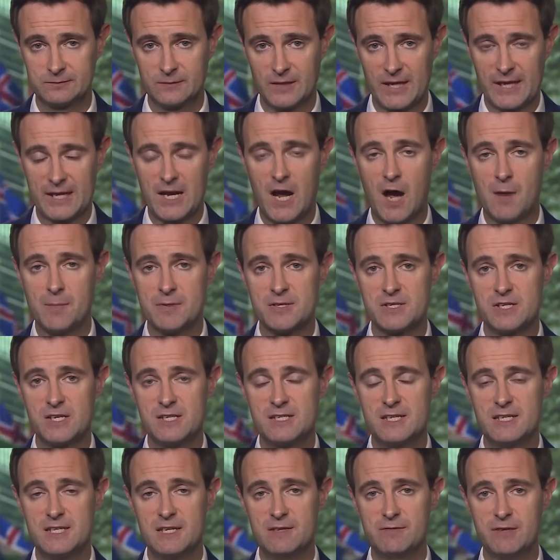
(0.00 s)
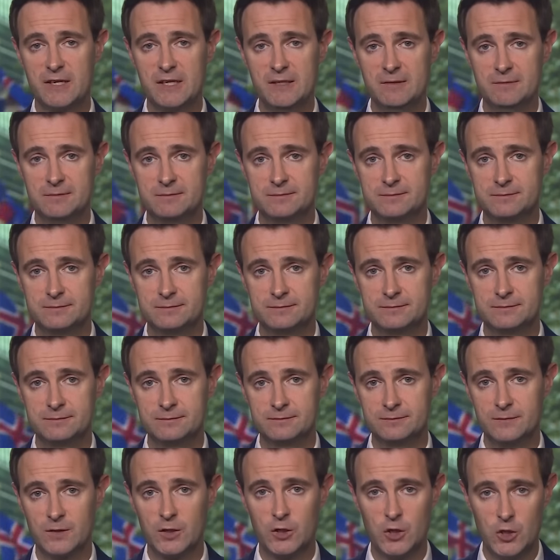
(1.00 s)
Nick Harper, C C T V,
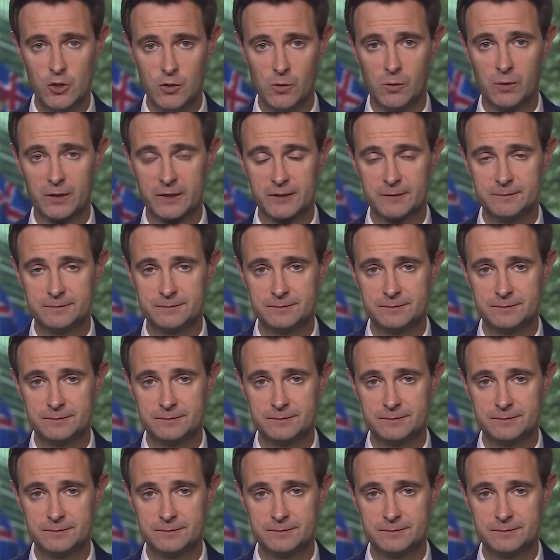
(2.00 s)
News.